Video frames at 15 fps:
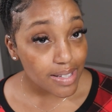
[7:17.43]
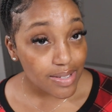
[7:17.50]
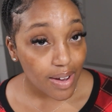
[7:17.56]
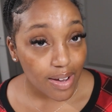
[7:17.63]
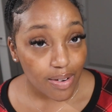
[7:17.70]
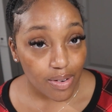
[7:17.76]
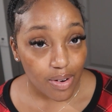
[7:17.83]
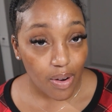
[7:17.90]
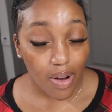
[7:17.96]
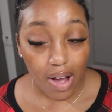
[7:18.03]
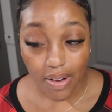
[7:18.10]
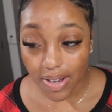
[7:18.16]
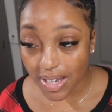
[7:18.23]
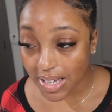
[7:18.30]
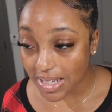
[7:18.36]
so I don't know
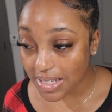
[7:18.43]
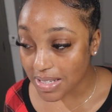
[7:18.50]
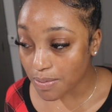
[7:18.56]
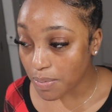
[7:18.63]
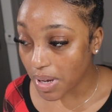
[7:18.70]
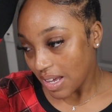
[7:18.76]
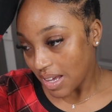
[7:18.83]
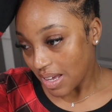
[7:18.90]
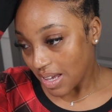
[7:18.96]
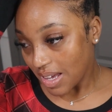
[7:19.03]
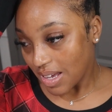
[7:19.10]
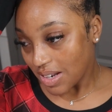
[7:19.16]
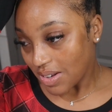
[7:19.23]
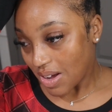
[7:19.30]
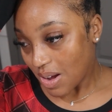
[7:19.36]
how it gets, but
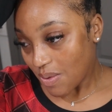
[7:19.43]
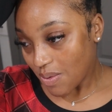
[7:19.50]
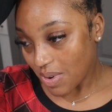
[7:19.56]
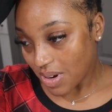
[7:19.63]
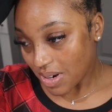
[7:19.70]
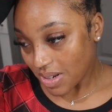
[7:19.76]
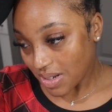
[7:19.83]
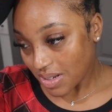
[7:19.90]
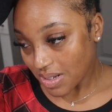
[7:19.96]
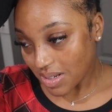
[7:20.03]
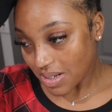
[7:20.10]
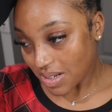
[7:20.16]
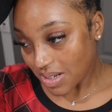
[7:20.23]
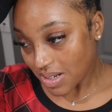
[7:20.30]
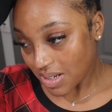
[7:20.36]
don't wanna.